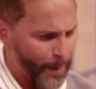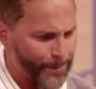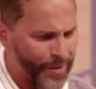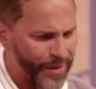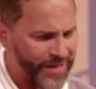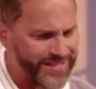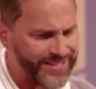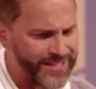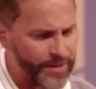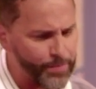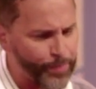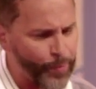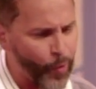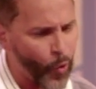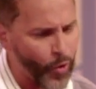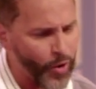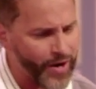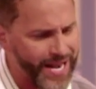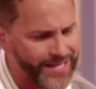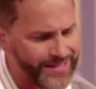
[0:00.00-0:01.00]
But as
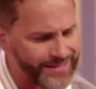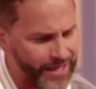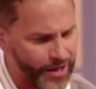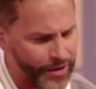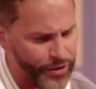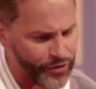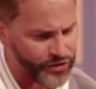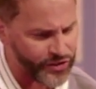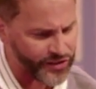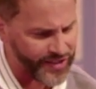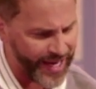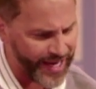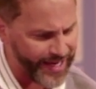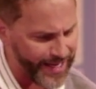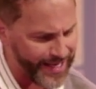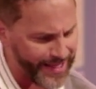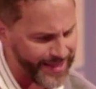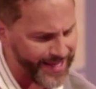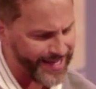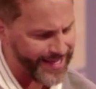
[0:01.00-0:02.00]
important as
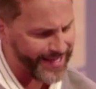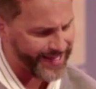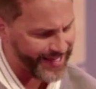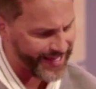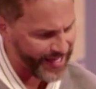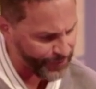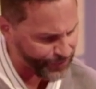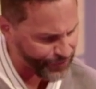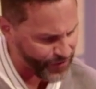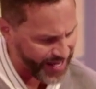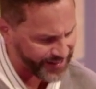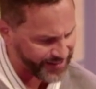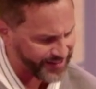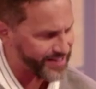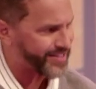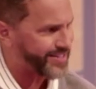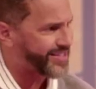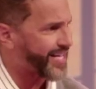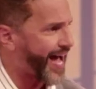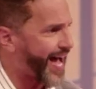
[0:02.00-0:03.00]
understanding the gift that's
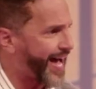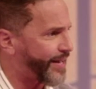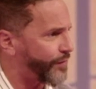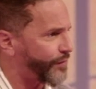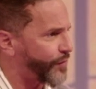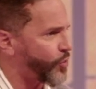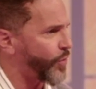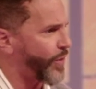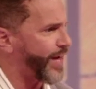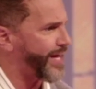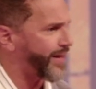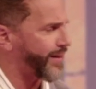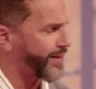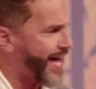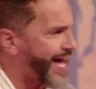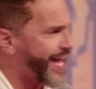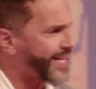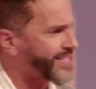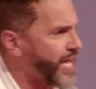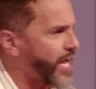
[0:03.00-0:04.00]
inside of you, and a
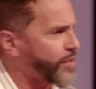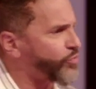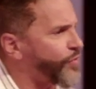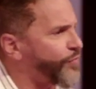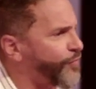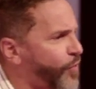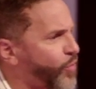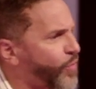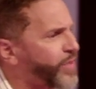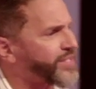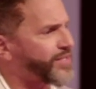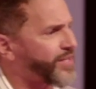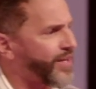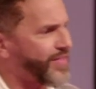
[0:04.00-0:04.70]
lot of times we focus